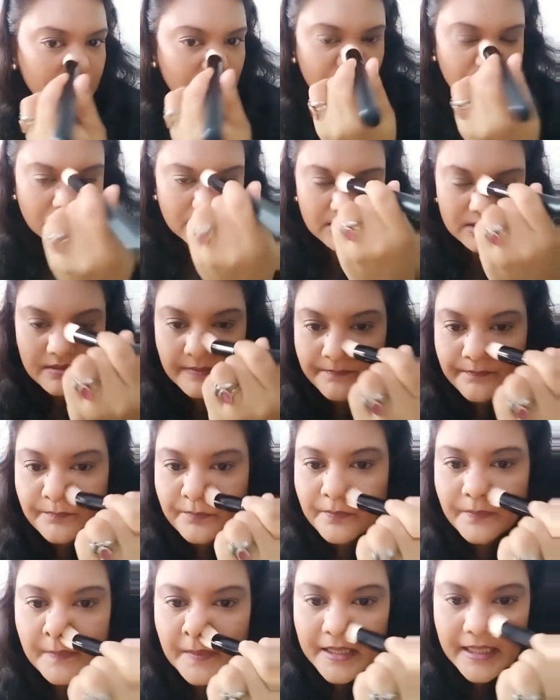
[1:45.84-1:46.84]
just
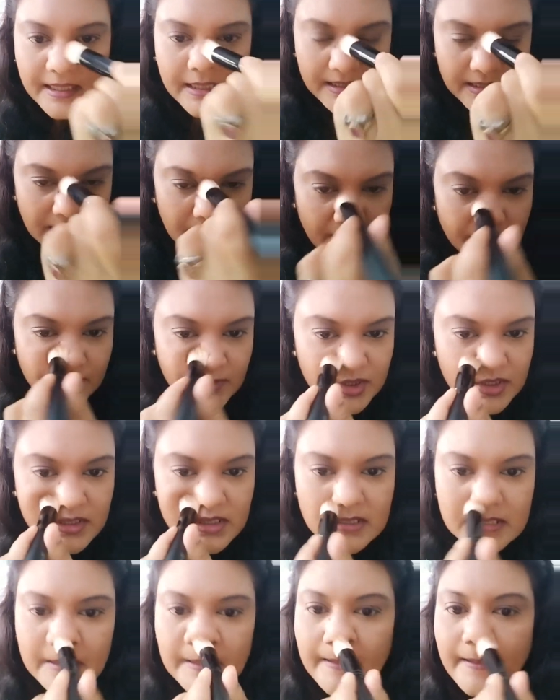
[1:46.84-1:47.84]
blending. I'm
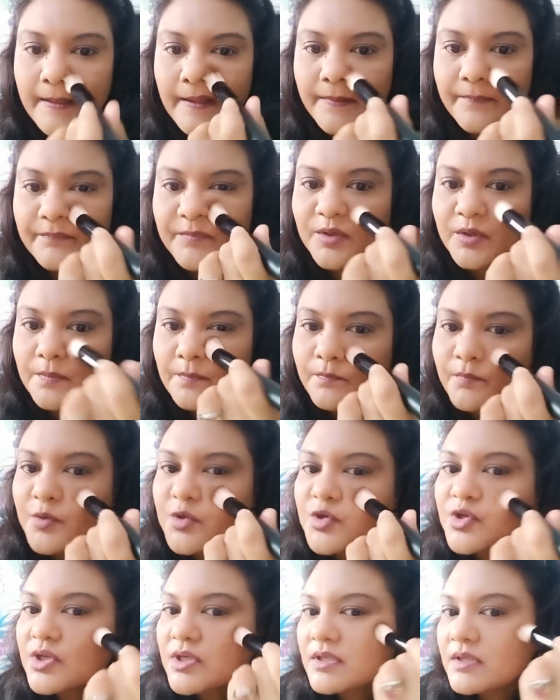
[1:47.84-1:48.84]
just
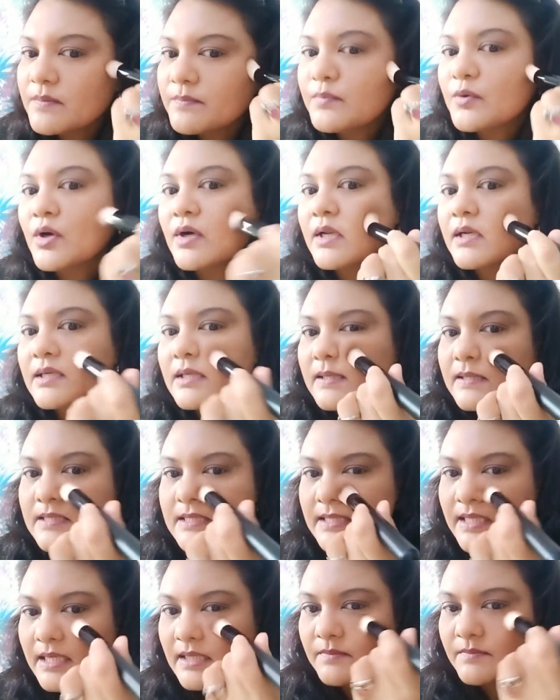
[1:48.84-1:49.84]
pushing the product
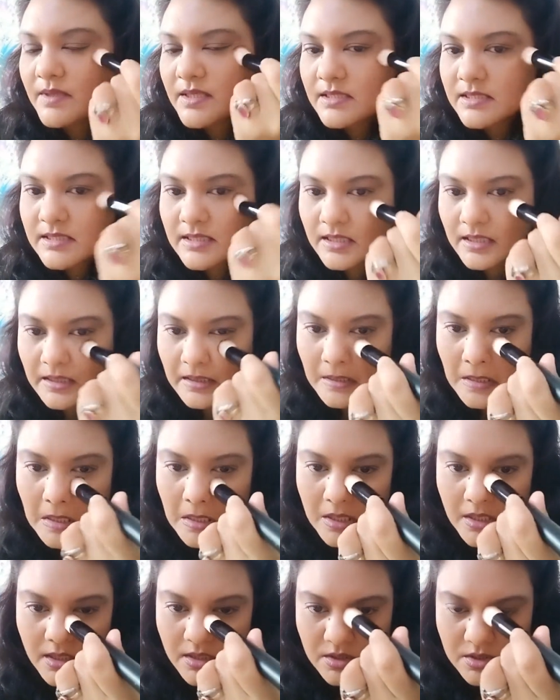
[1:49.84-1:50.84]
inside my skin.
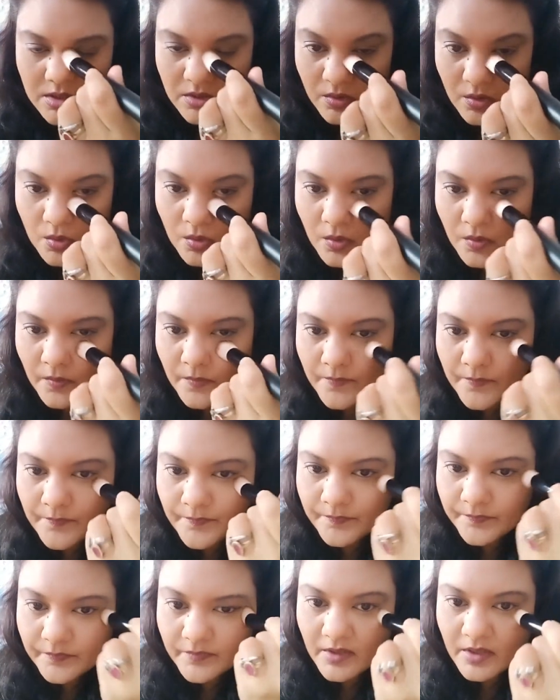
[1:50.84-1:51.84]
So
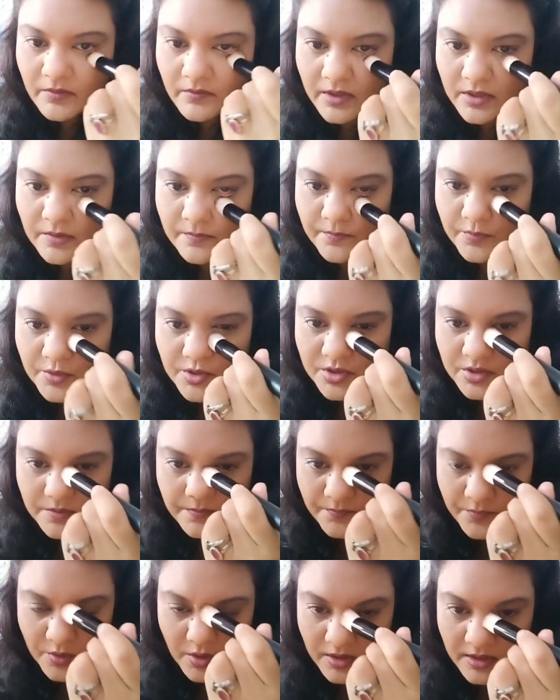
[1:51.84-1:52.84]
when you push the
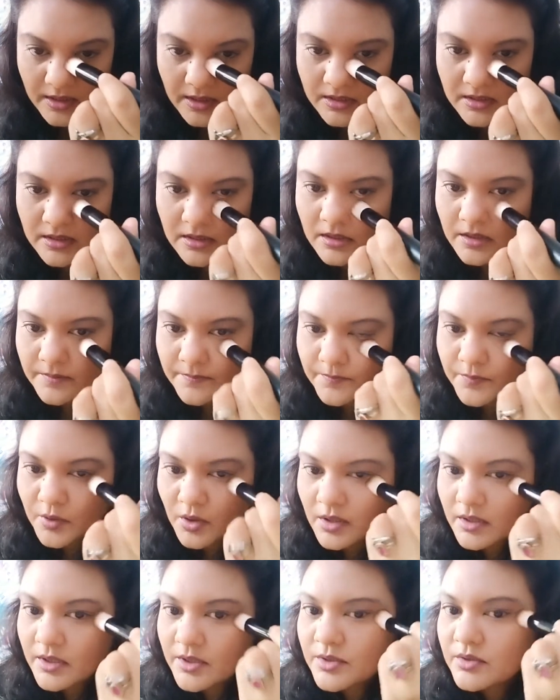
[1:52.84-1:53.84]

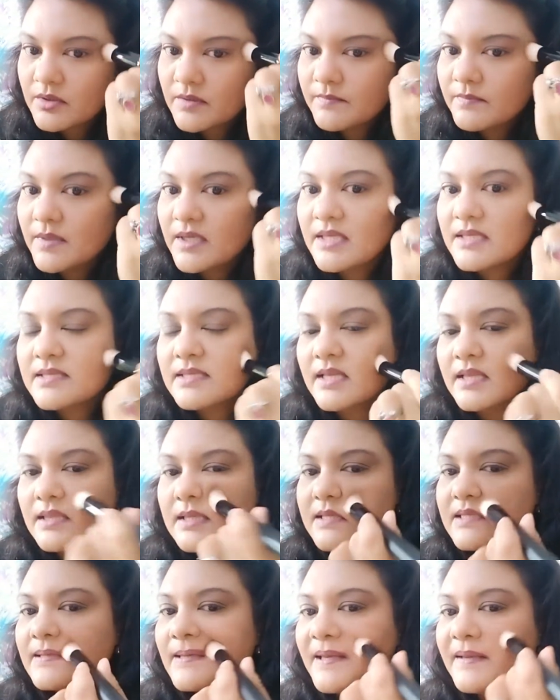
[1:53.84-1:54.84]
product remains at the
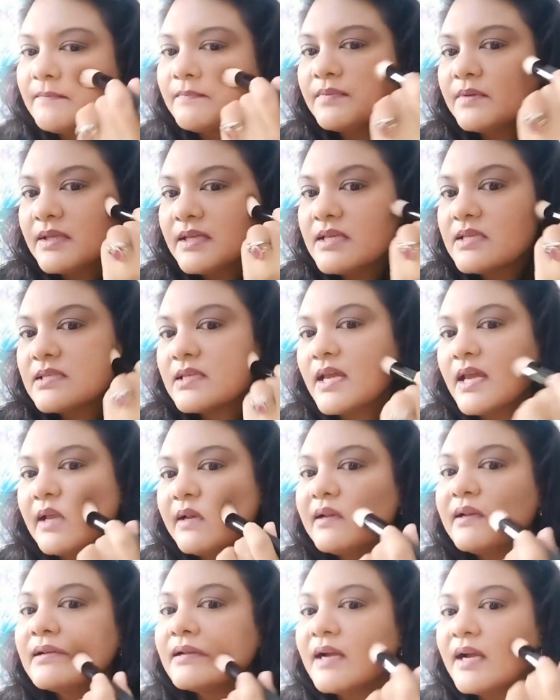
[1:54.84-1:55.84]
same place, and
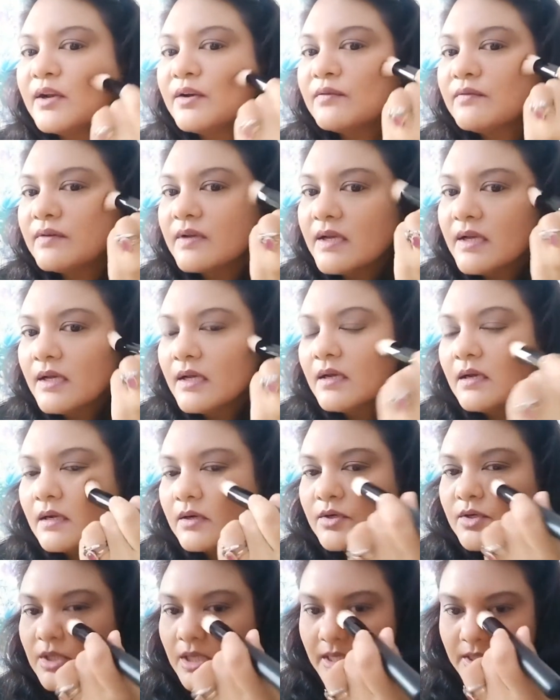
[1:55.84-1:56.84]
it kind of
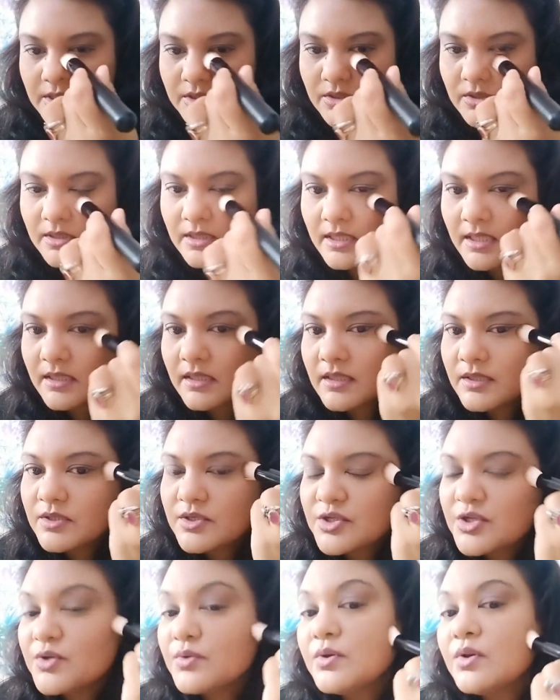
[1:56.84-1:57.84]
tries to get
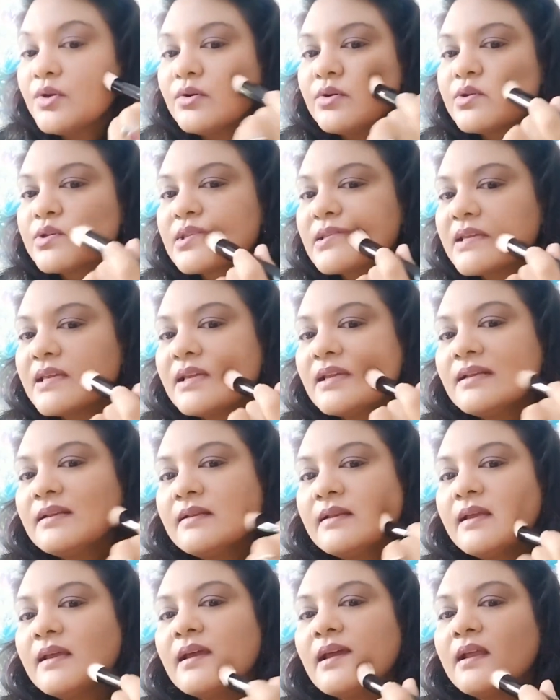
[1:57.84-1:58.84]
into your skin
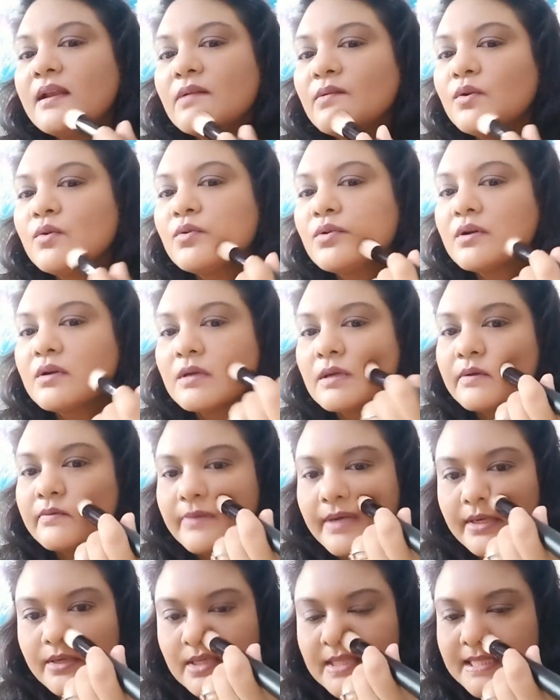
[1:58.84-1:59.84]
and look
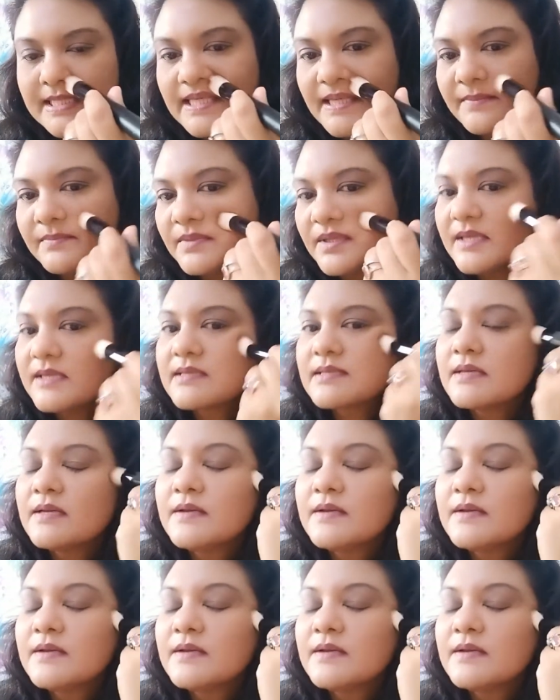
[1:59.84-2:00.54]
very seamless.